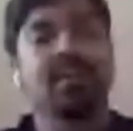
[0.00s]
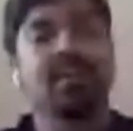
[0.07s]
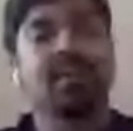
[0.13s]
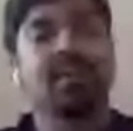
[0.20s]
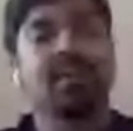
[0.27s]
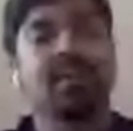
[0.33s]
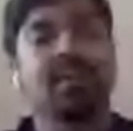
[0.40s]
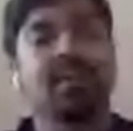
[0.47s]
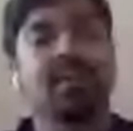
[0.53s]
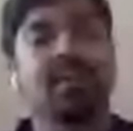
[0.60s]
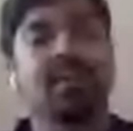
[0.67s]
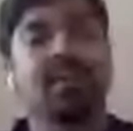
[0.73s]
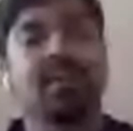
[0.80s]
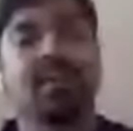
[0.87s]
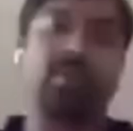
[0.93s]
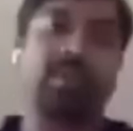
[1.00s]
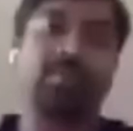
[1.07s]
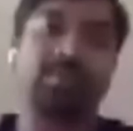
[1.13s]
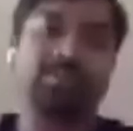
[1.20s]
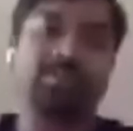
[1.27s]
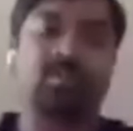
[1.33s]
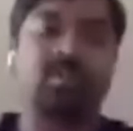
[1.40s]
Read again is pretty
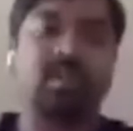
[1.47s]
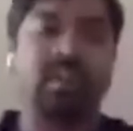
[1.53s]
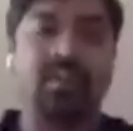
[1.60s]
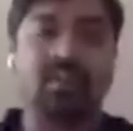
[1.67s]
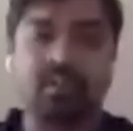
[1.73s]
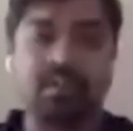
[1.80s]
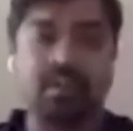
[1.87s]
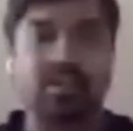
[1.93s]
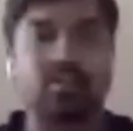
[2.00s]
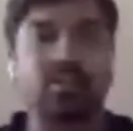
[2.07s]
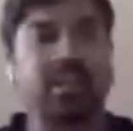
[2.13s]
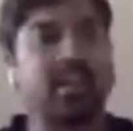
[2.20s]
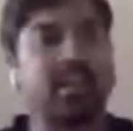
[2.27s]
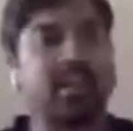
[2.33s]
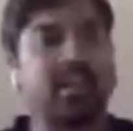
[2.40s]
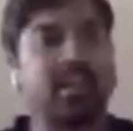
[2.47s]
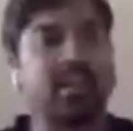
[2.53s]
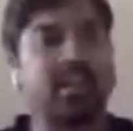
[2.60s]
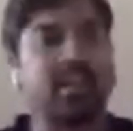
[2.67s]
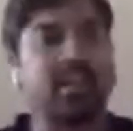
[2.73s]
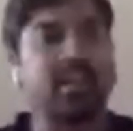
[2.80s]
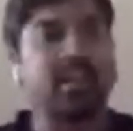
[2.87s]
much very similar to the
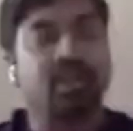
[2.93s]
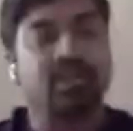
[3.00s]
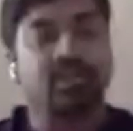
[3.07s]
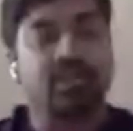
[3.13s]
HDFS path.